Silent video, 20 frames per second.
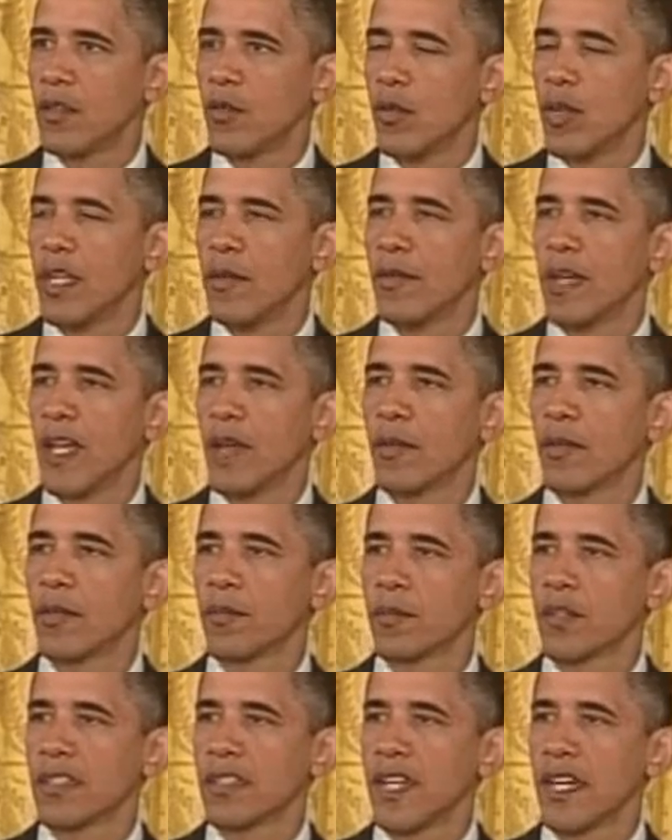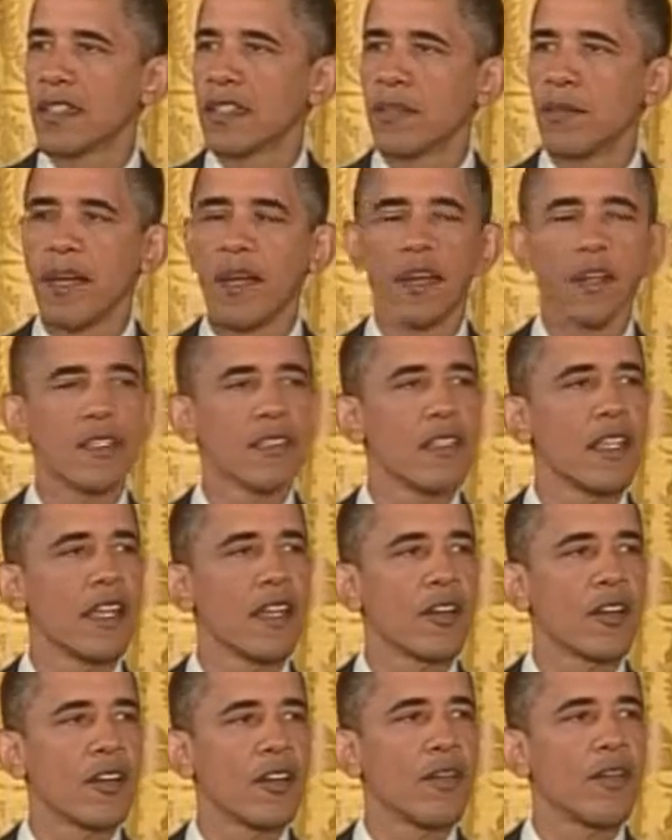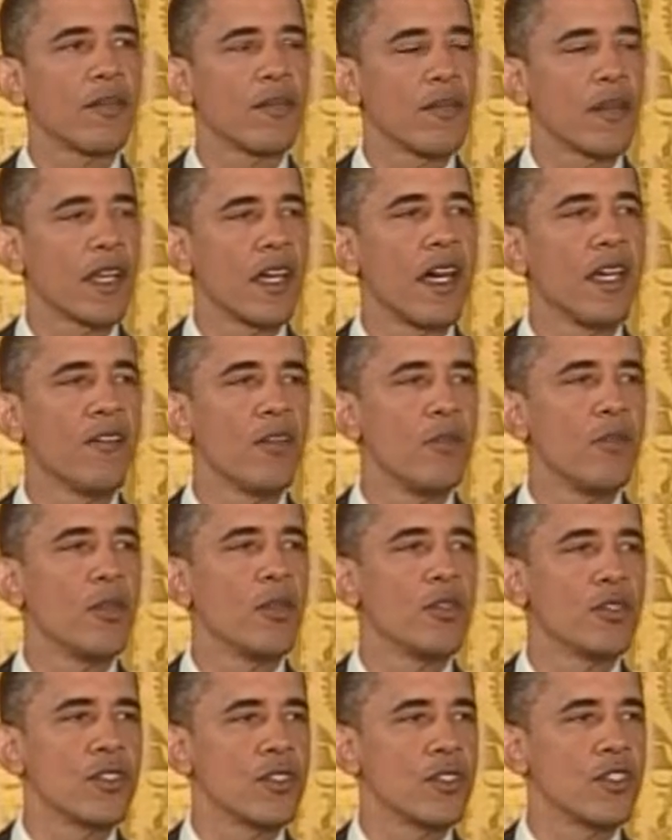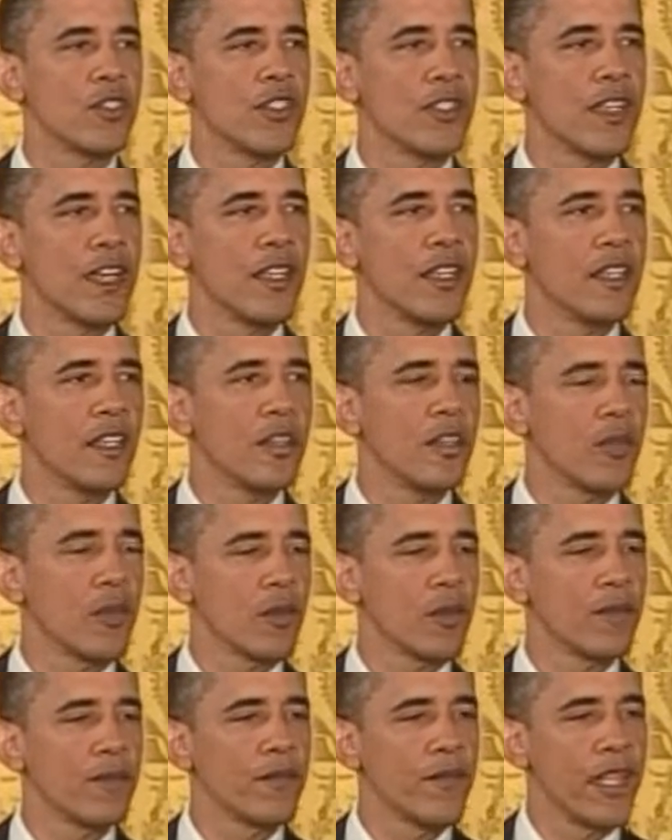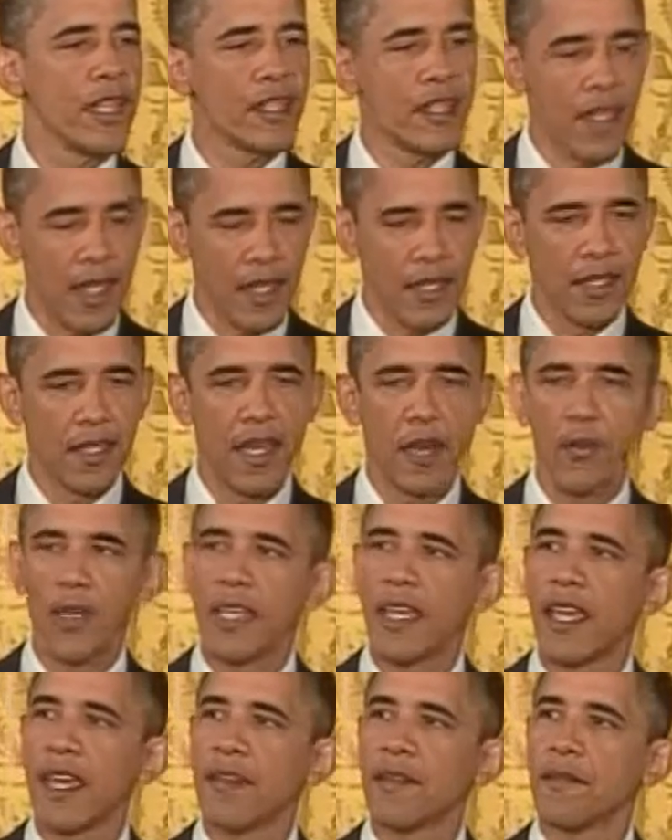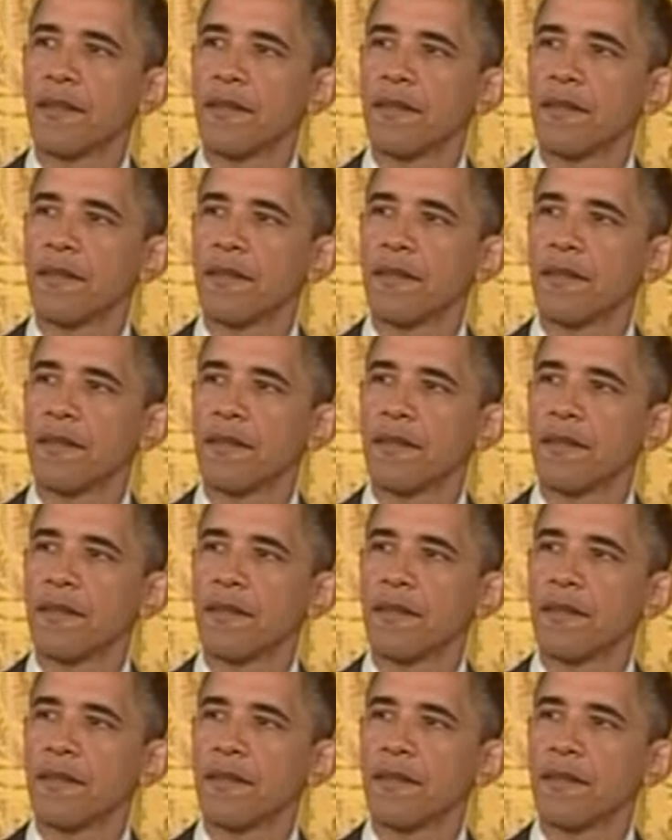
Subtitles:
we'd be able to protect Americans like her from the kind of abuses she's had to endure. And Katie, now we can't.